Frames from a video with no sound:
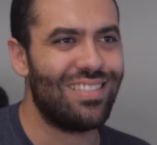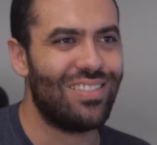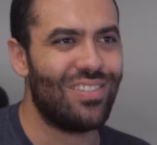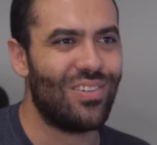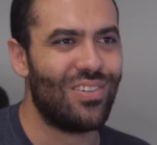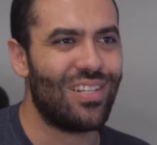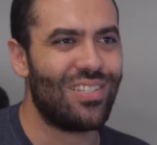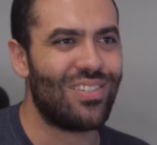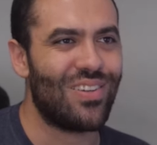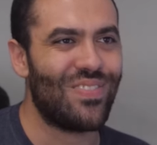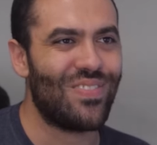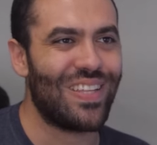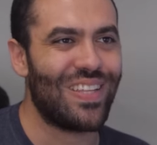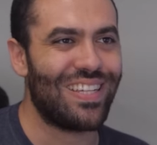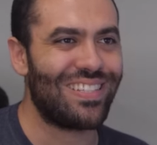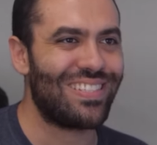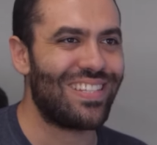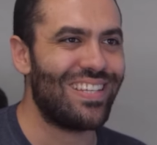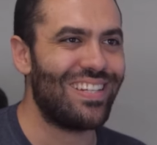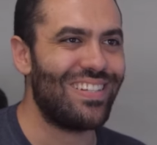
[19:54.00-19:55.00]
30
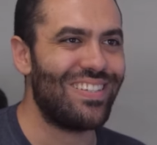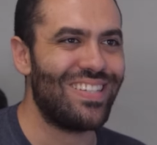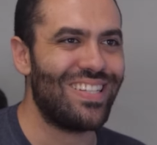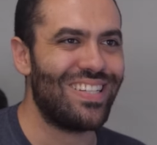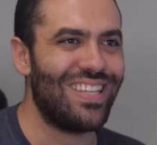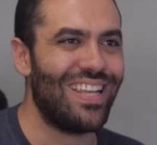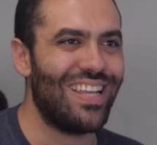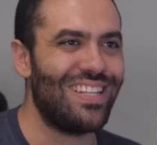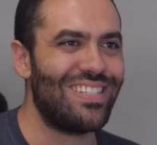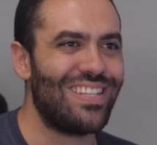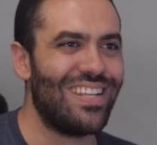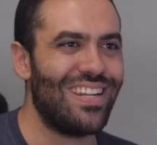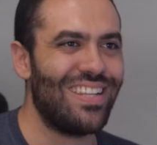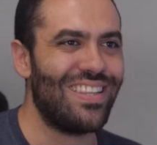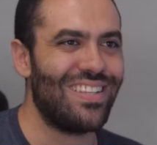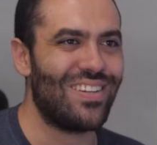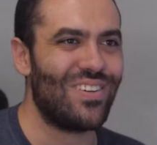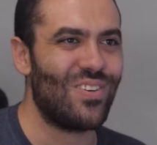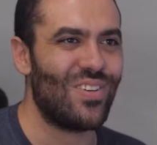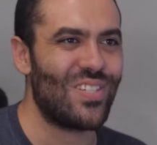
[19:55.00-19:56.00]
somethings that that sit at
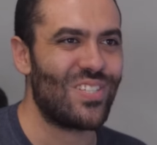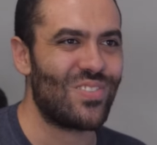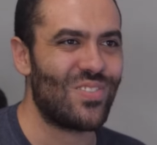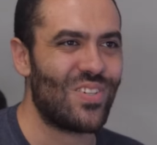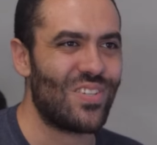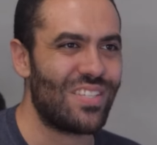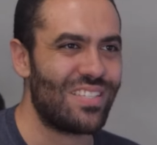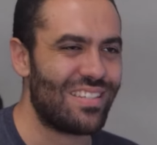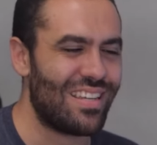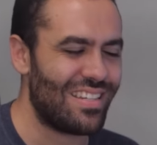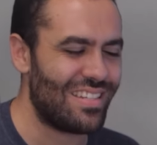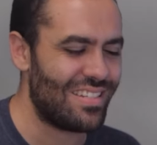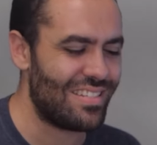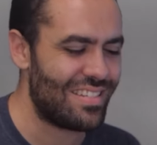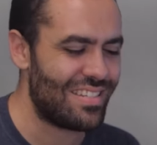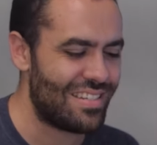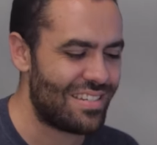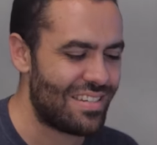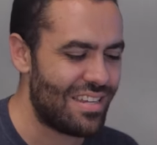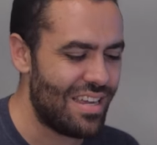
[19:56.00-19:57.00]
the cores of all these
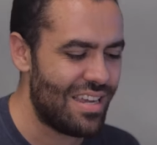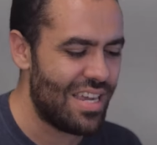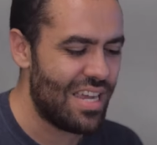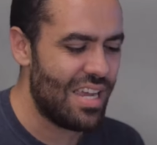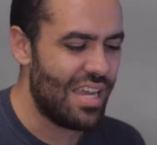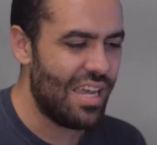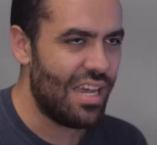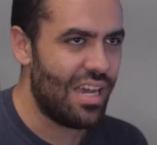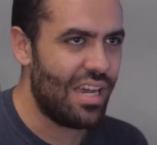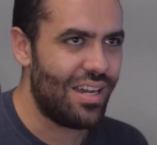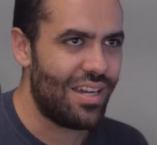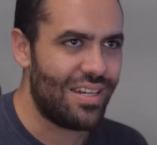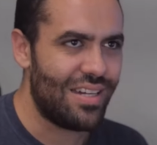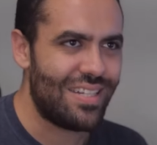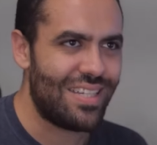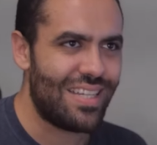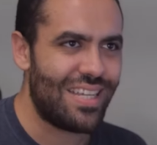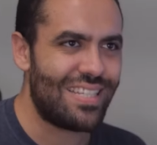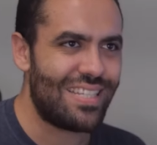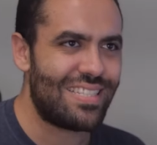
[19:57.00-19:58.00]
agencies
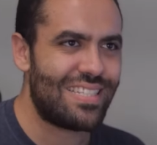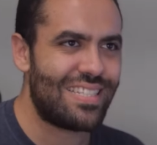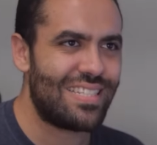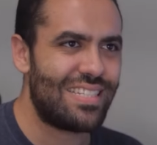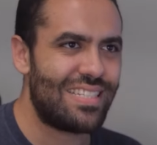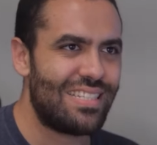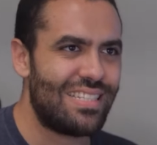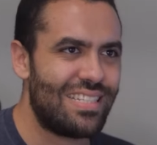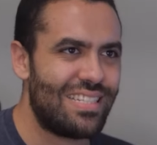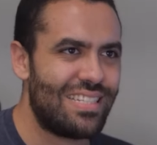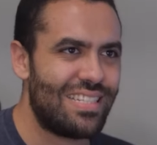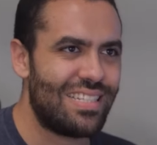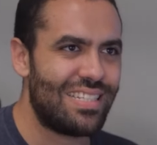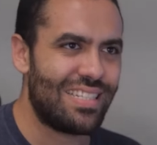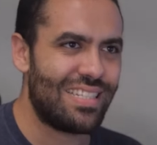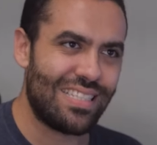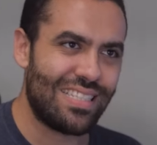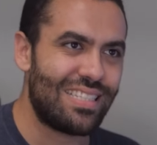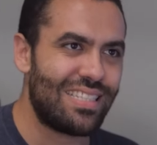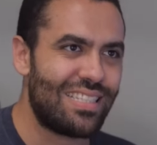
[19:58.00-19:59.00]
uh it's
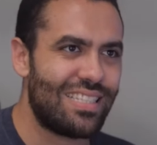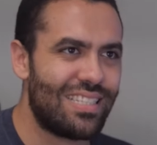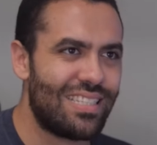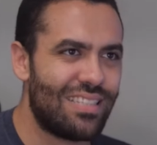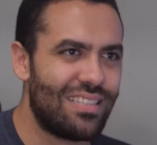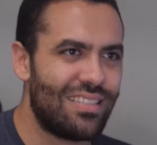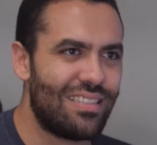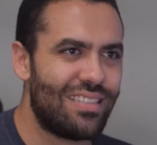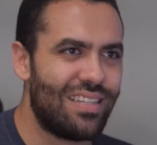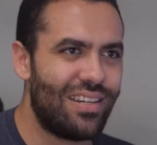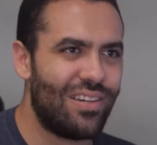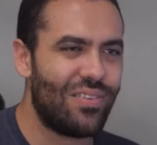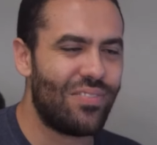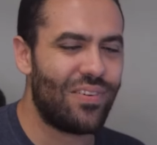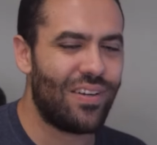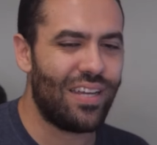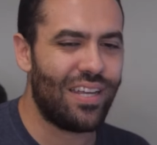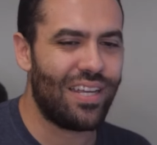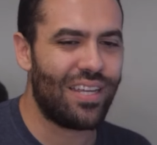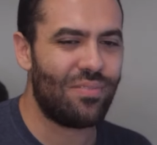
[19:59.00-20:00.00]

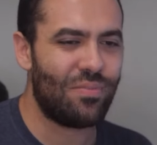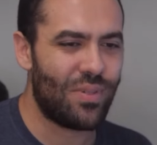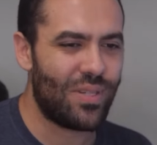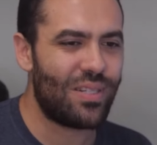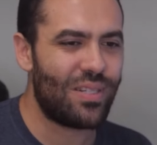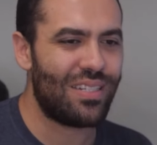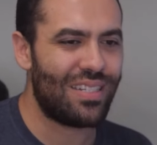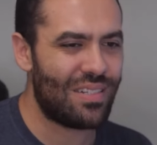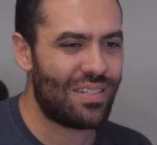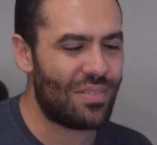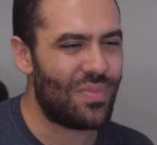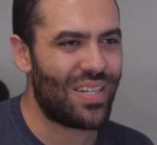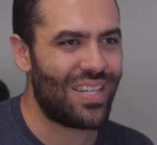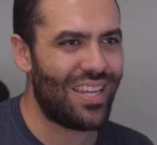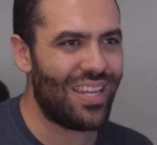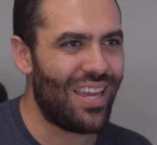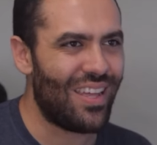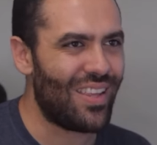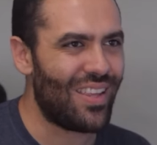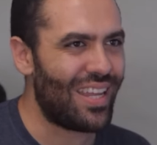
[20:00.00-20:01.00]
terrifying but but
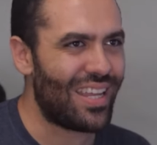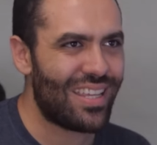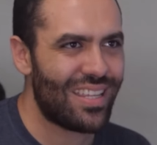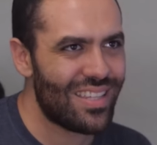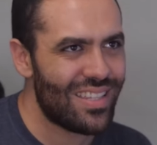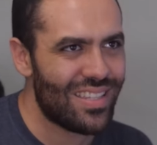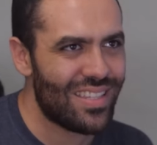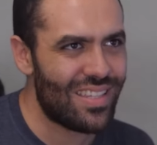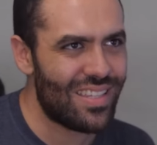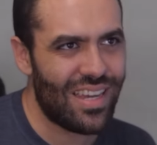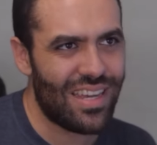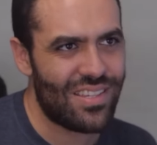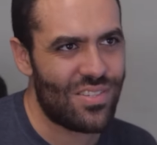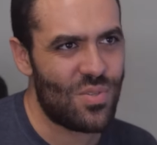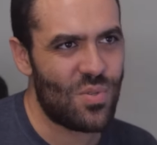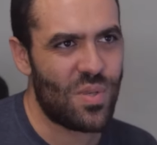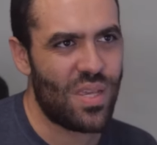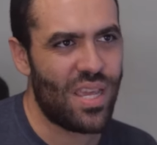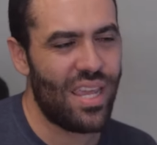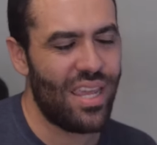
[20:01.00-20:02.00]
yeah like guys
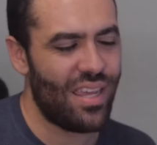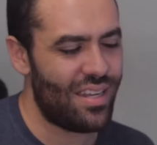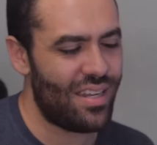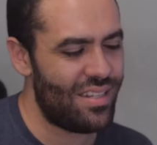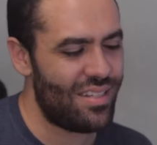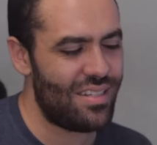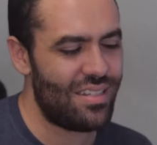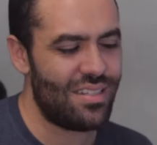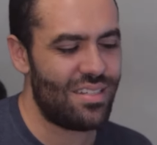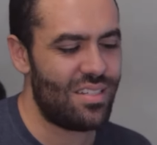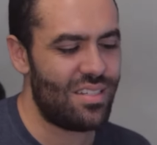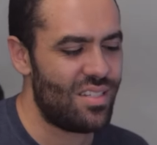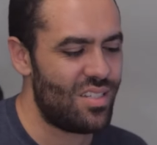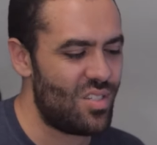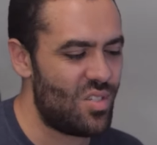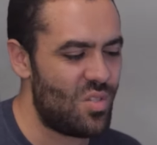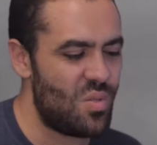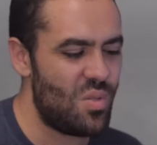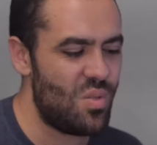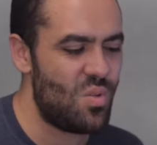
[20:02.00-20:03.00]
you can't
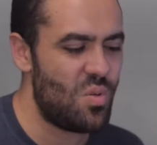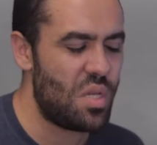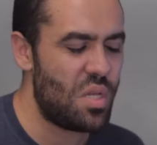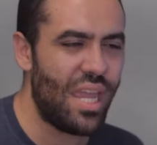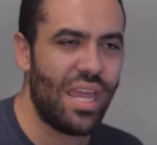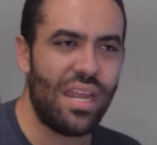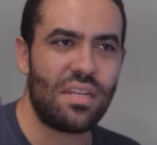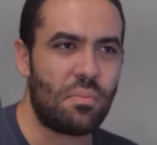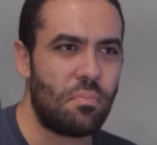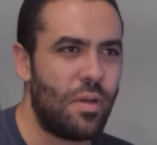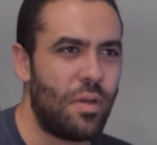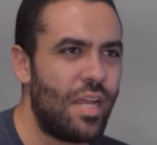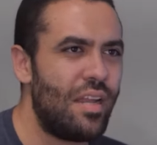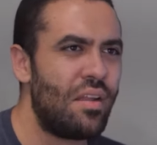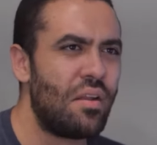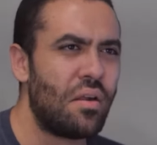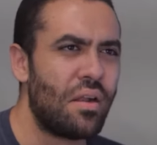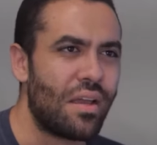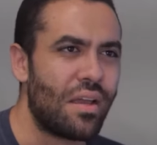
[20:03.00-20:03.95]
you can't depend on a